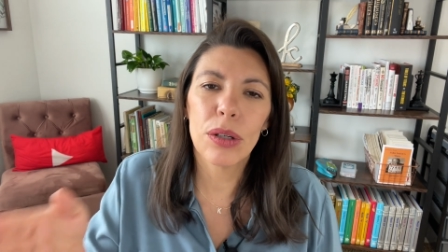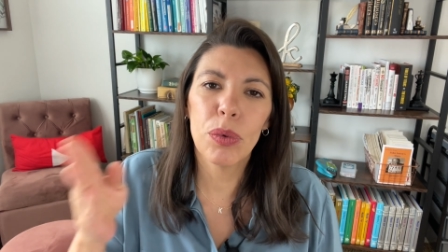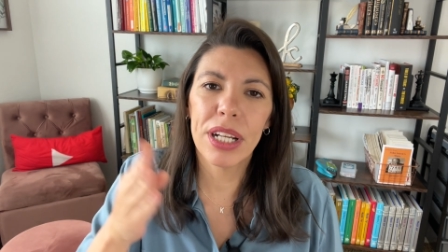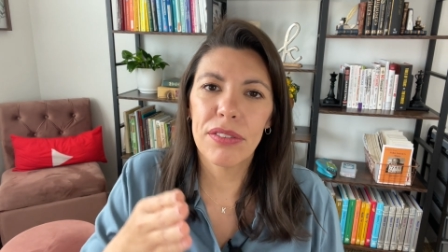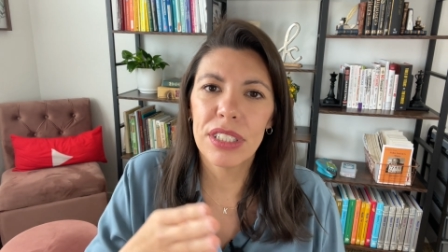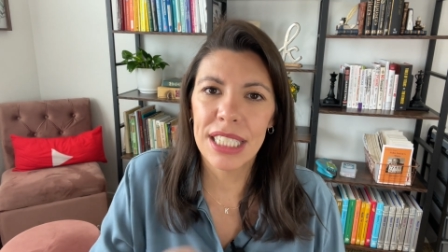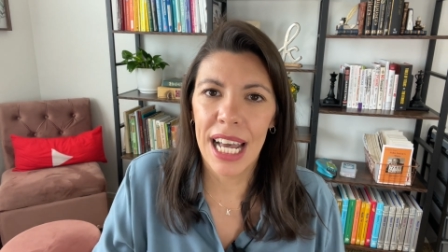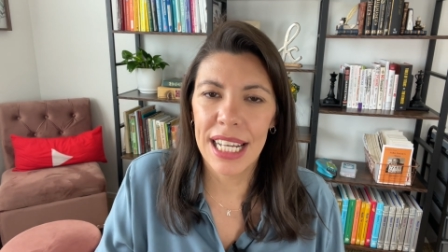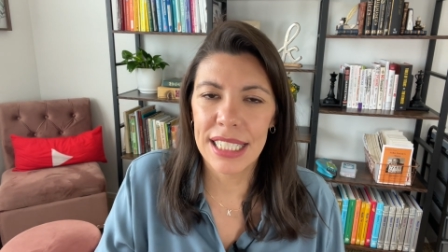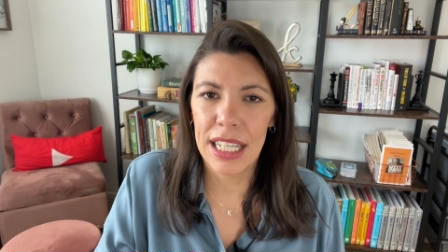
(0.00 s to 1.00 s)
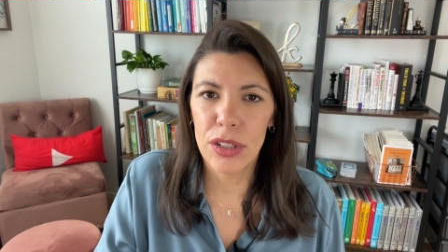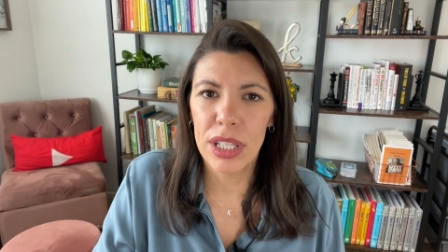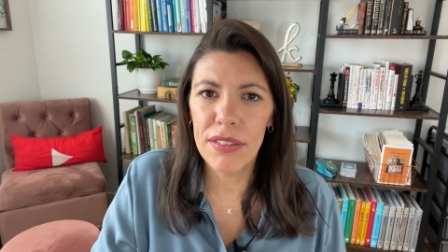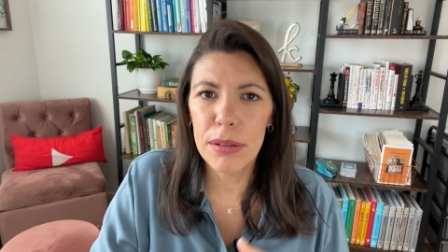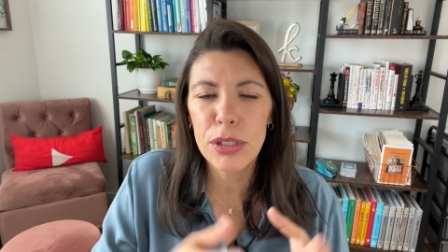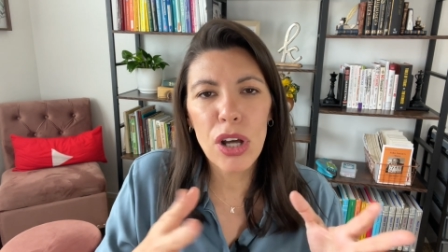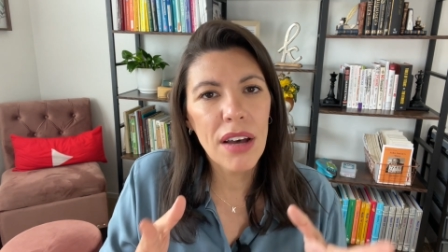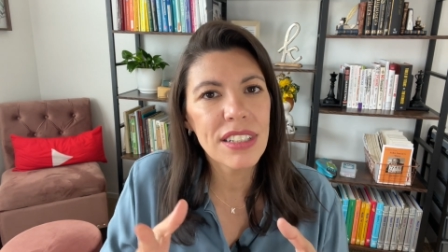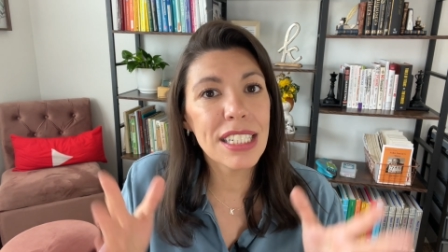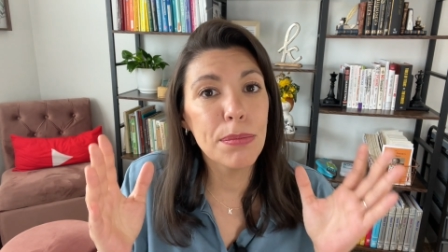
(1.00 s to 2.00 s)
whatever task that you give them. So
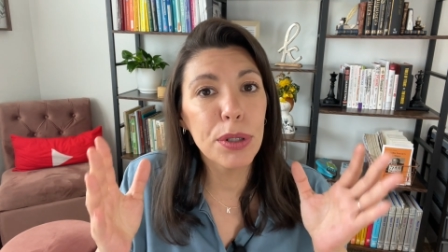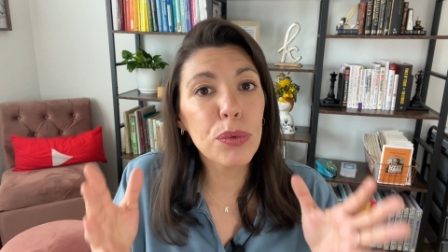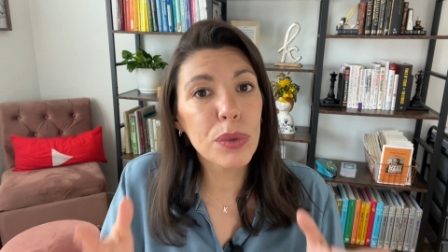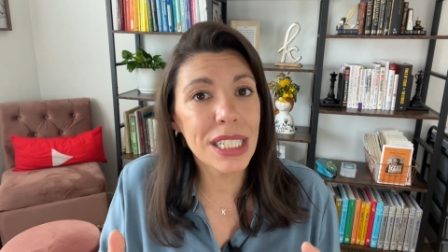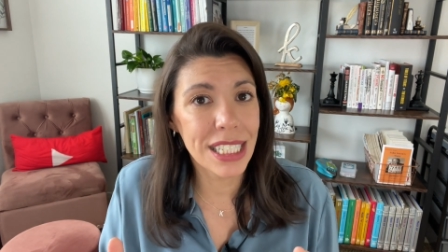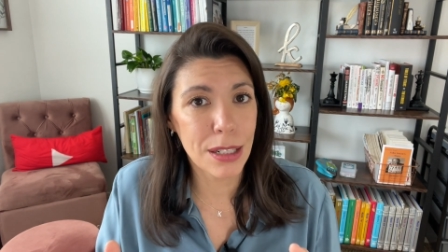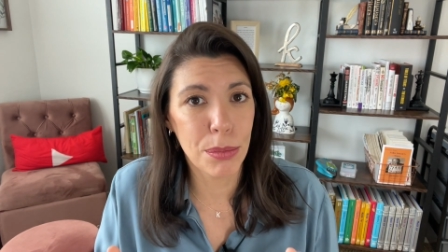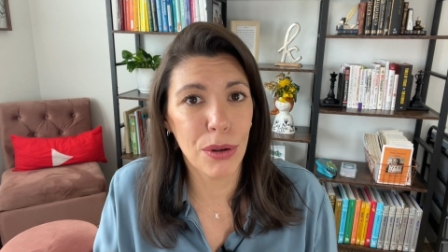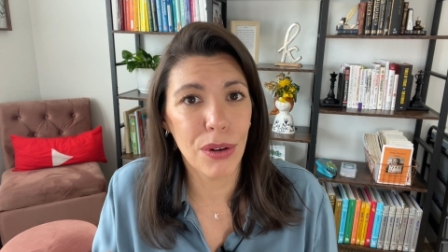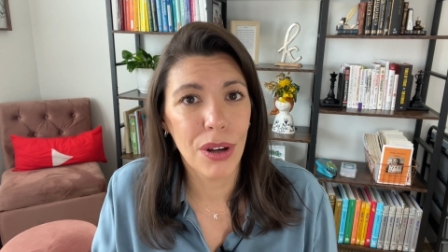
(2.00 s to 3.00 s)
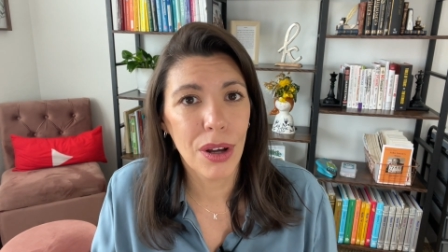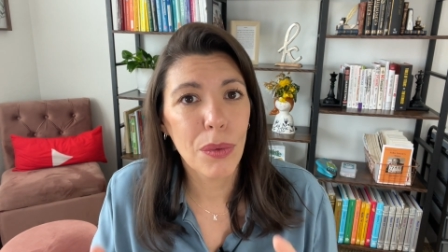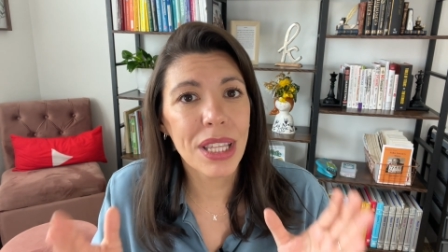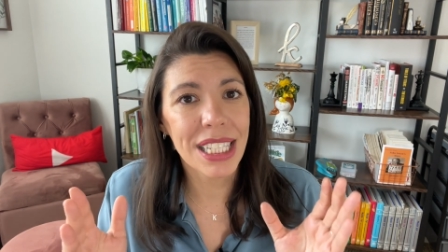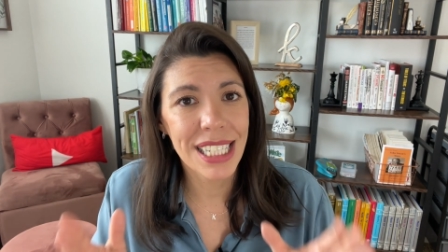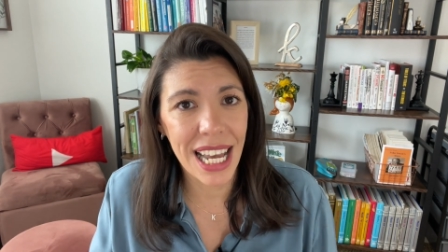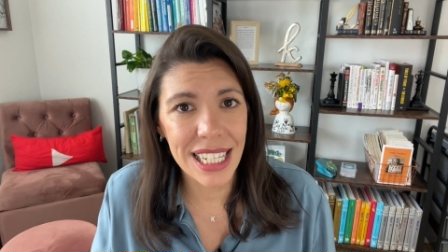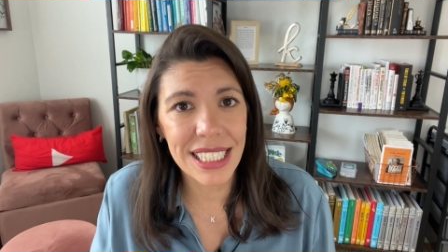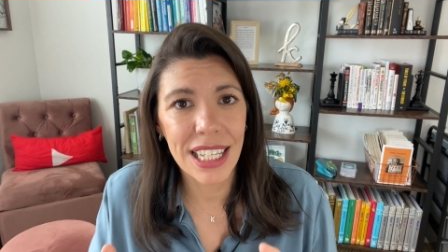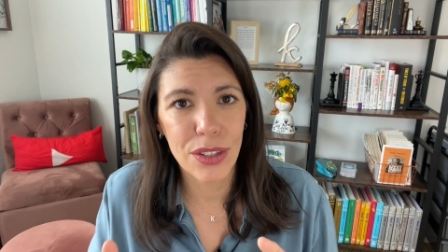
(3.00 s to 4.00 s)
obviously be reasonable with the
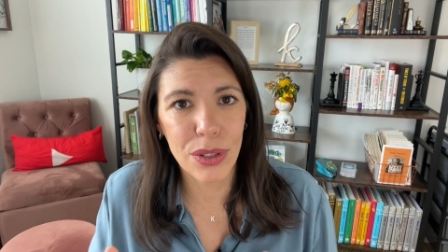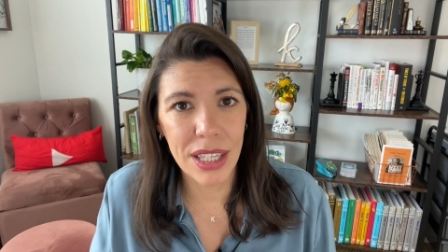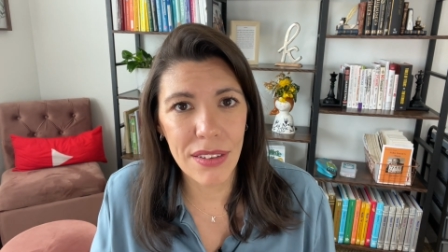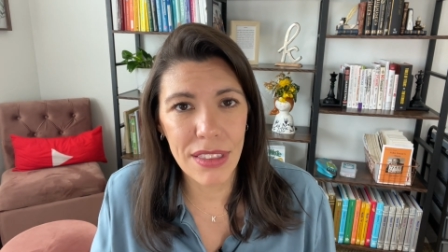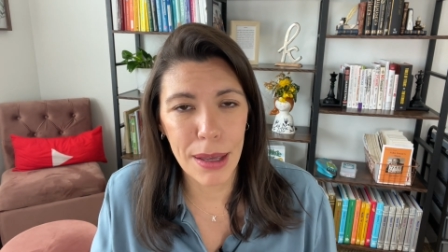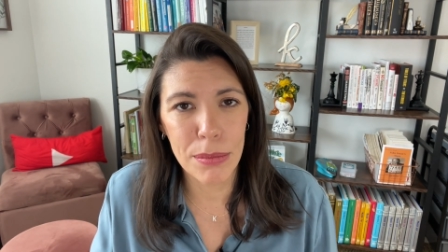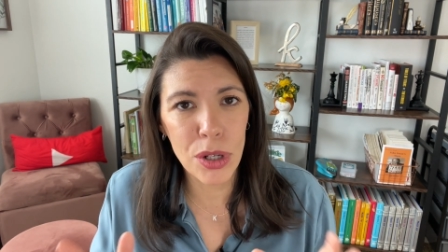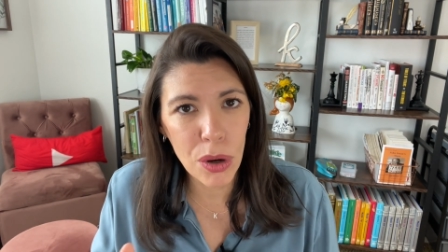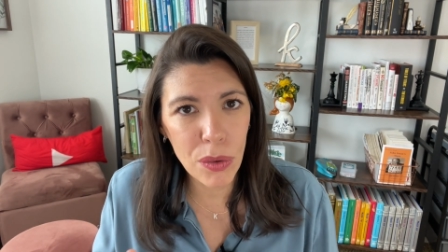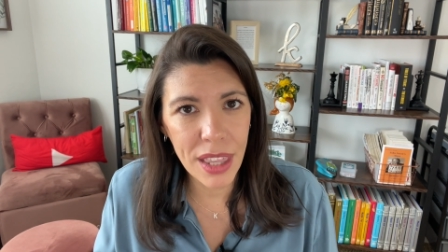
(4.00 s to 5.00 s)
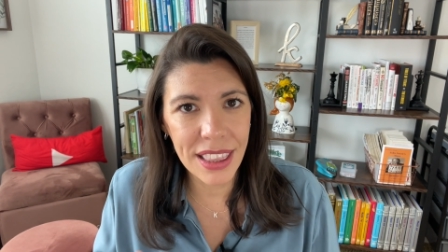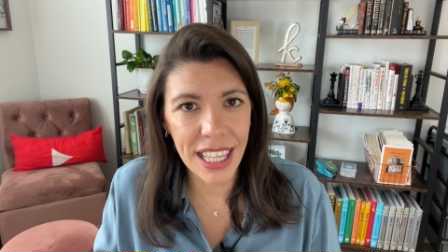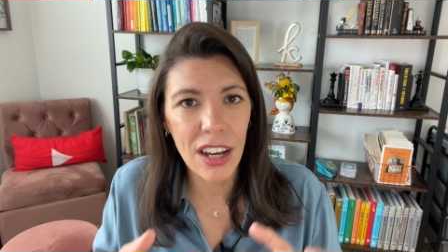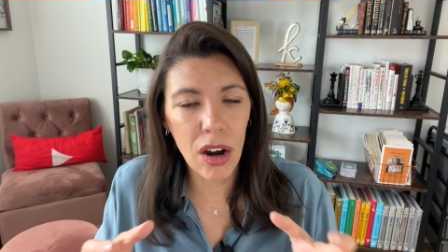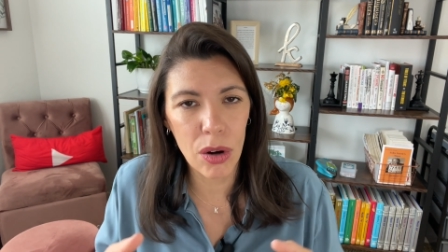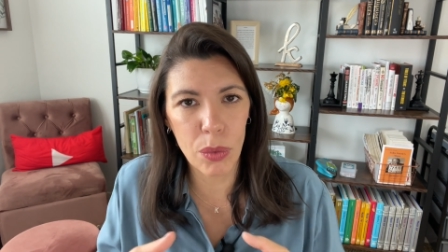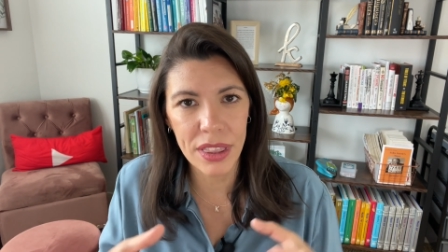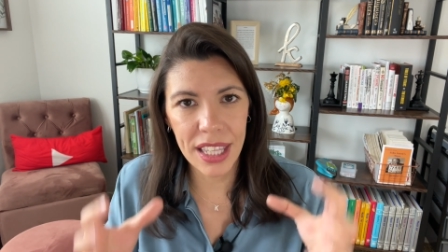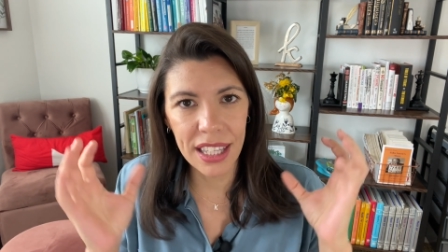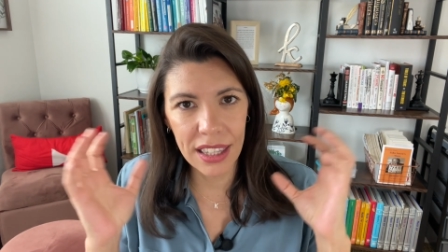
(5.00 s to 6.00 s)
task that you give them. Know that they are
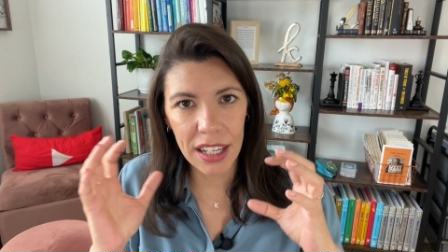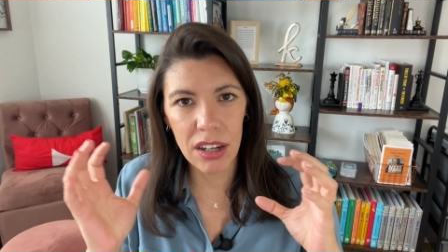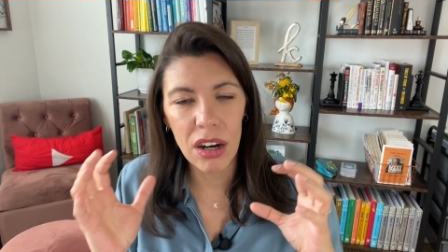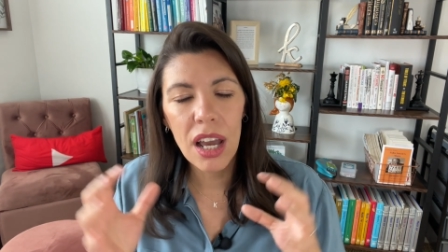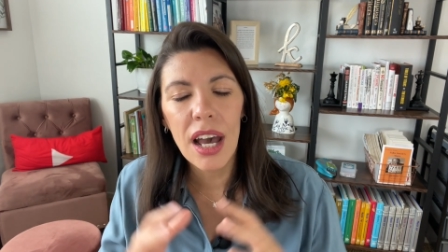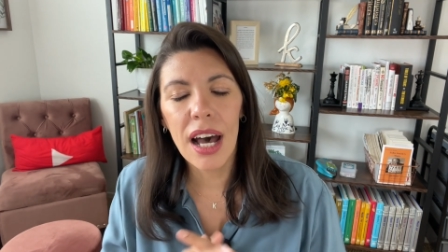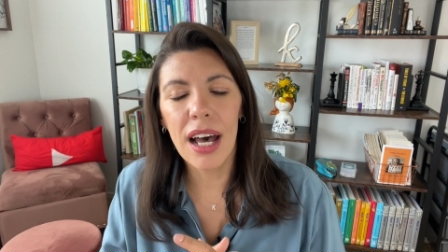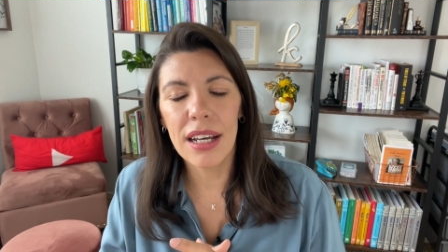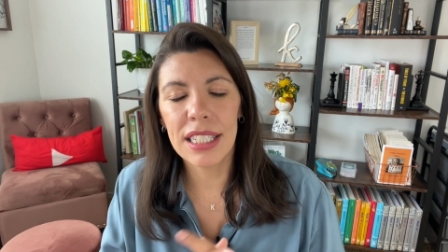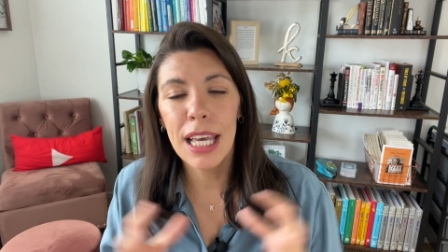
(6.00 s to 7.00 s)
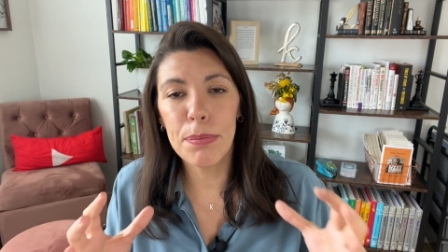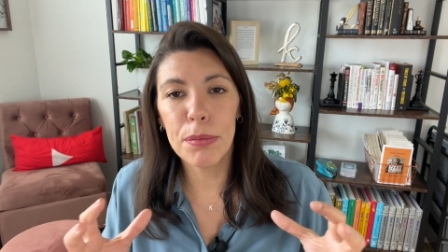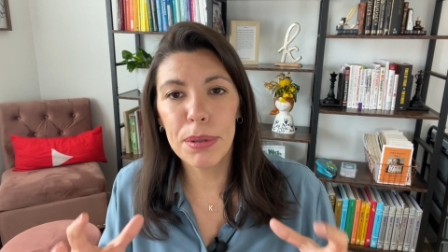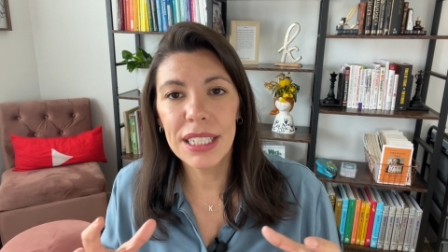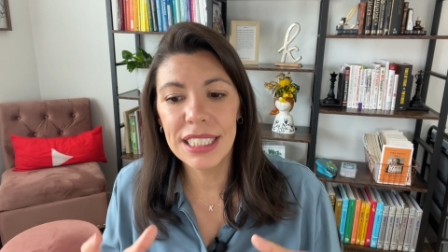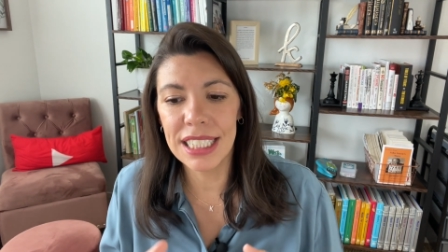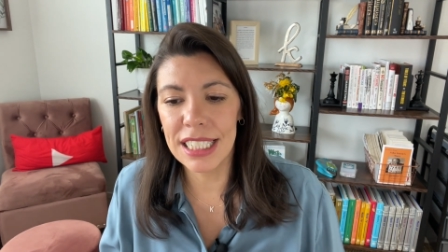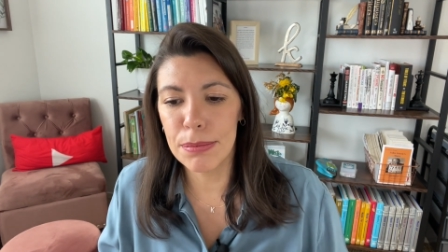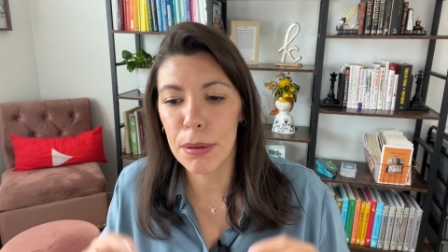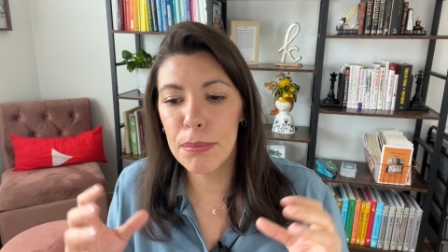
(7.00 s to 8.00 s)
within their
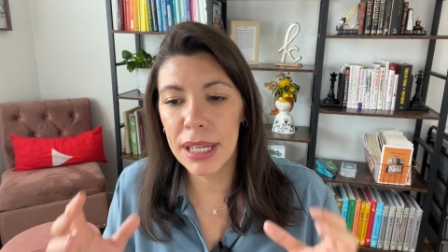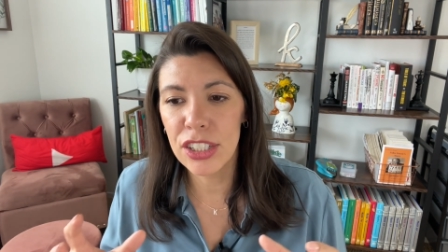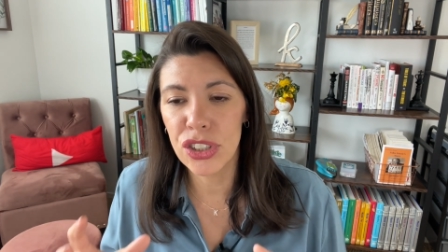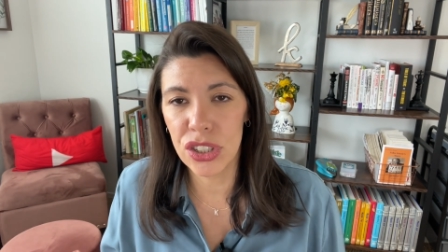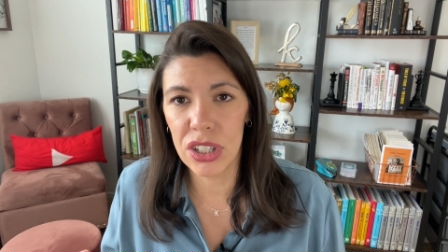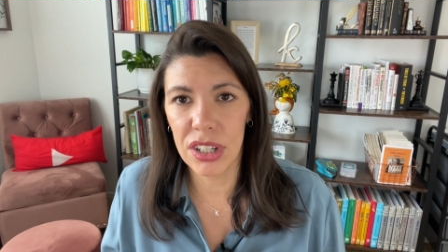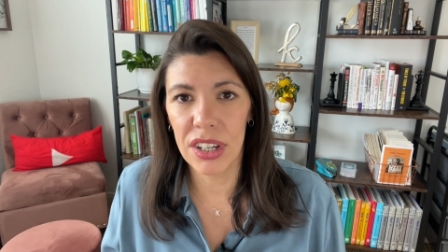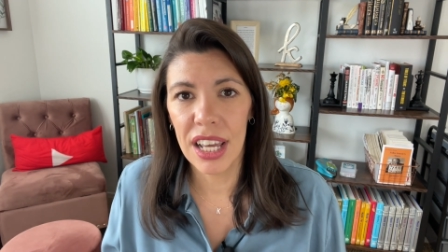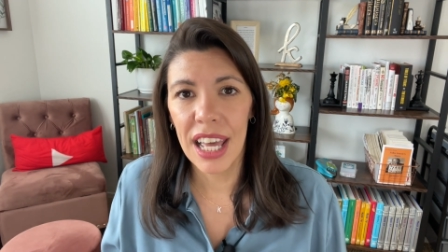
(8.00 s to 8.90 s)
capabilities, but make sure